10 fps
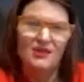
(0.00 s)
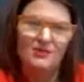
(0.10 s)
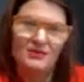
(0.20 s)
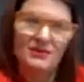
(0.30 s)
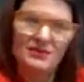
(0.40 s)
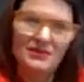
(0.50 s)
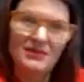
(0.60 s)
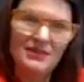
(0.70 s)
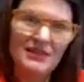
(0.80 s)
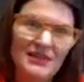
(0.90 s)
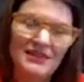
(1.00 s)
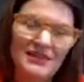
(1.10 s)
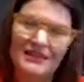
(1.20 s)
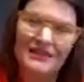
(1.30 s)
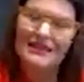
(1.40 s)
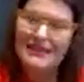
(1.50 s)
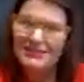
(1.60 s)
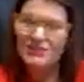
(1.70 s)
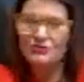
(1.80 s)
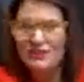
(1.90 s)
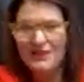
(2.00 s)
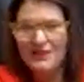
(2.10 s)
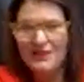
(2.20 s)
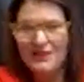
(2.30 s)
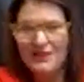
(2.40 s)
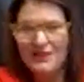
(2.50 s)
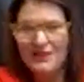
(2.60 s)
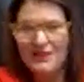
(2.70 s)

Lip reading: the less treatment,